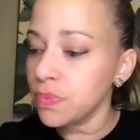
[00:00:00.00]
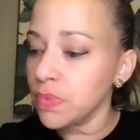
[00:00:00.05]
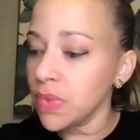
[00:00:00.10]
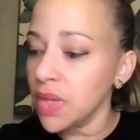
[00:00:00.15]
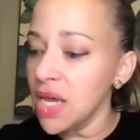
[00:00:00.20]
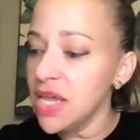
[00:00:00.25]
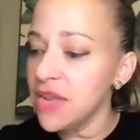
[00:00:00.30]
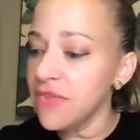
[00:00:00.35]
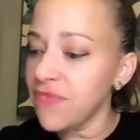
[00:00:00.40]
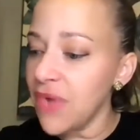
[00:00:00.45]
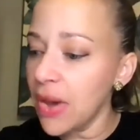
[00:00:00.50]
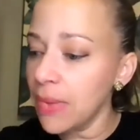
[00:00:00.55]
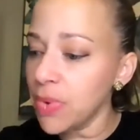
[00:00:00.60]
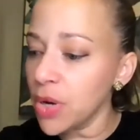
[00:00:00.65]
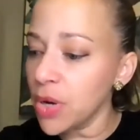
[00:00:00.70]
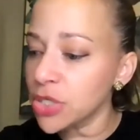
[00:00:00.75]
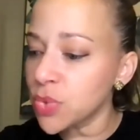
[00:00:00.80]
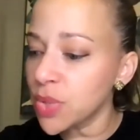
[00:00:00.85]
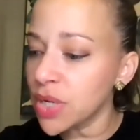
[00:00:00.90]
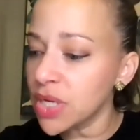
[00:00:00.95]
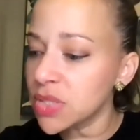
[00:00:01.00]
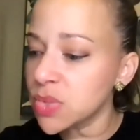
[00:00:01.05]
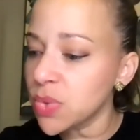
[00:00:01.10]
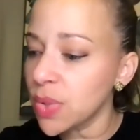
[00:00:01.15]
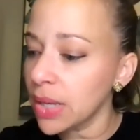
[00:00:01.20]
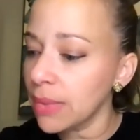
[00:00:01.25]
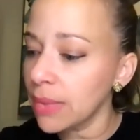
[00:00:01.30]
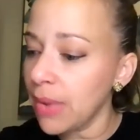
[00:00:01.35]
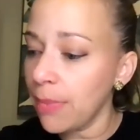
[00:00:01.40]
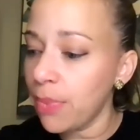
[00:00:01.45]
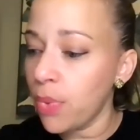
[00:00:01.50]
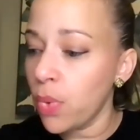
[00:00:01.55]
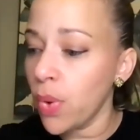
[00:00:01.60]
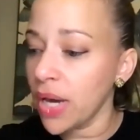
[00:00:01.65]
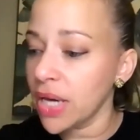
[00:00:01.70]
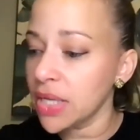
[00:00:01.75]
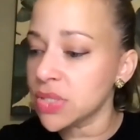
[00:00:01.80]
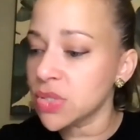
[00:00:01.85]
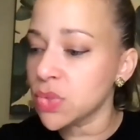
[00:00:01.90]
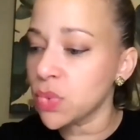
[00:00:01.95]
in February 2020, my
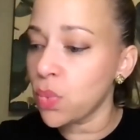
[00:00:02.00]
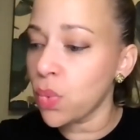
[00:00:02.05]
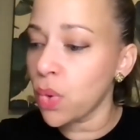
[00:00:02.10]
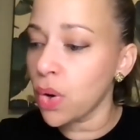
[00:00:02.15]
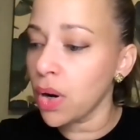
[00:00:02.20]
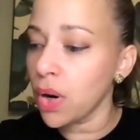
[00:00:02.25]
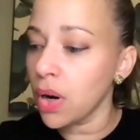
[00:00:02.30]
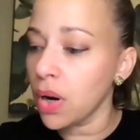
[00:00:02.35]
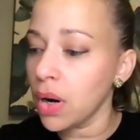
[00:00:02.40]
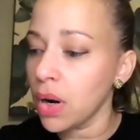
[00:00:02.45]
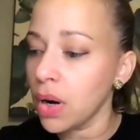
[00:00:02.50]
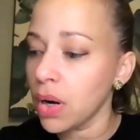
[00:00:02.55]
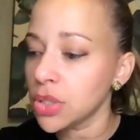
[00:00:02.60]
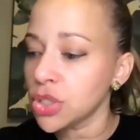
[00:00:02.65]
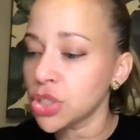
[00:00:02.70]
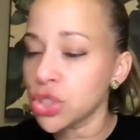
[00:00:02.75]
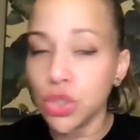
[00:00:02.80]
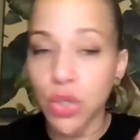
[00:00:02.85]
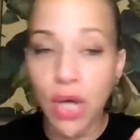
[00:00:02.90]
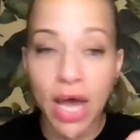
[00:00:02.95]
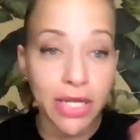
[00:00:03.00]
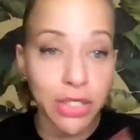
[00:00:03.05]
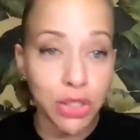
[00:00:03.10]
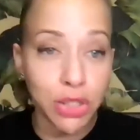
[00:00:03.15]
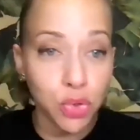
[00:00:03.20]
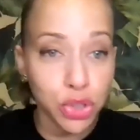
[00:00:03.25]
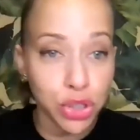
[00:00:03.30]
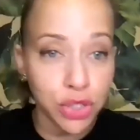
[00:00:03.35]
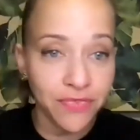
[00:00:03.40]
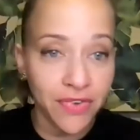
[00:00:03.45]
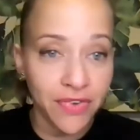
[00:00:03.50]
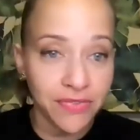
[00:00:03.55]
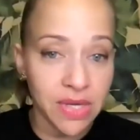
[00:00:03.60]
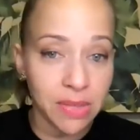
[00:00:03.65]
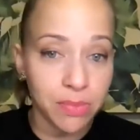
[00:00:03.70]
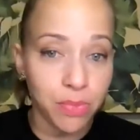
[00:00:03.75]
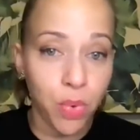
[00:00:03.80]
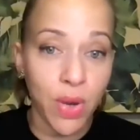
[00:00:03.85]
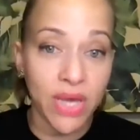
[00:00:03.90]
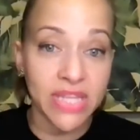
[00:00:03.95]
points were, I had
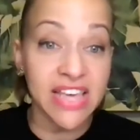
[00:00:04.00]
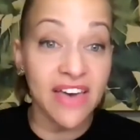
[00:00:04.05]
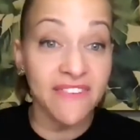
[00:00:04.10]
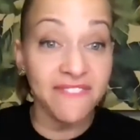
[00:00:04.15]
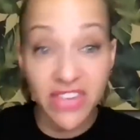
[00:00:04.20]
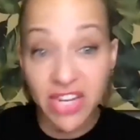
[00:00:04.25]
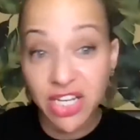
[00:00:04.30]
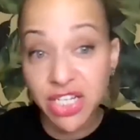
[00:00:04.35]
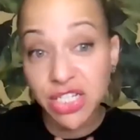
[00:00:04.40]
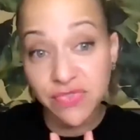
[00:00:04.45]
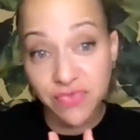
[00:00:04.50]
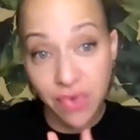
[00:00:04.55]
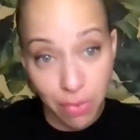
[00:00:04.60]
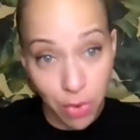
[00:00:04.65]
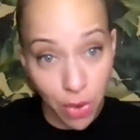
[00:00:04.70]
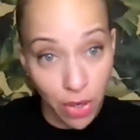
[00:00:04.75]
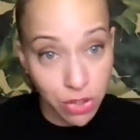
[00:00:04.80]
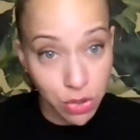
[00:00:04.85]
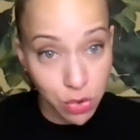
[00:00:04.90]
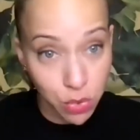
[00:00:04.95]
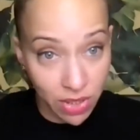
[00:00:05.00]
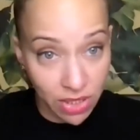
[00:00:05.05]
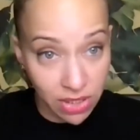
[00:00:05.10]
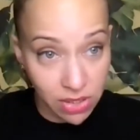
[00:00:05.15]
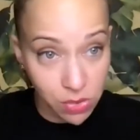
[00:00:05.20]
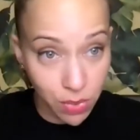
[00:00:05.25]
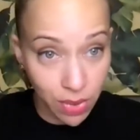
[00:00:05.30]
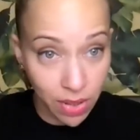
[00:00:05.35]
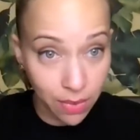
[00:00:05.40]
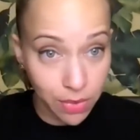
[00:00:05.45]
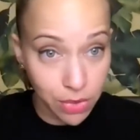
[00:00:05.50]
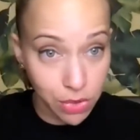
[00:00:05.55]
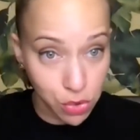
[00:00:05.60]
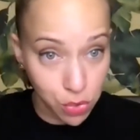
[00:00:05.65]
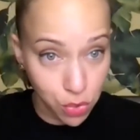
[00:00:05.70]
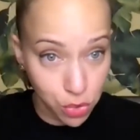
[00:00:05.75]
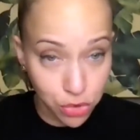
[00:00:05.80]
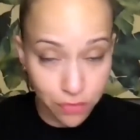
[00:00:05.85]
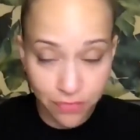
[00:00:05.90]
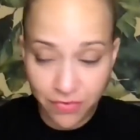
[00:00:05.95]
215 points. I finished February 2020 with
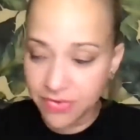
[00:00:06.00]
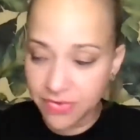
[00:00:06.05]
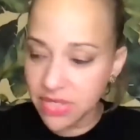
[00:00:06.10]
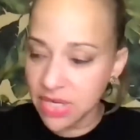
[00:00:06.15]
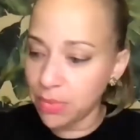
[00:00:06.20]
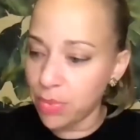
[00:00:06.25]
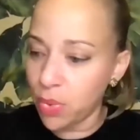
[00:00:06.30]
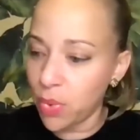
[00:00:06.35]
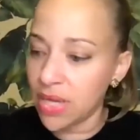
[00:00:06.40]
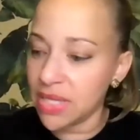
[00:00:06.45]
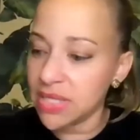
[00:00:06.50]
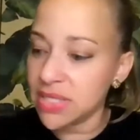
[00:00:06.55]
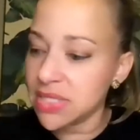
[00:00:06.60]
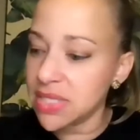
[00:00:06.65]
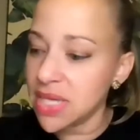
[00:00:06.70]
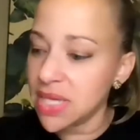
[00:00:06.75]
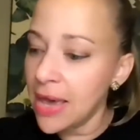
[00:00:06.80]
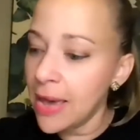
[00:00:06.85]
215 points.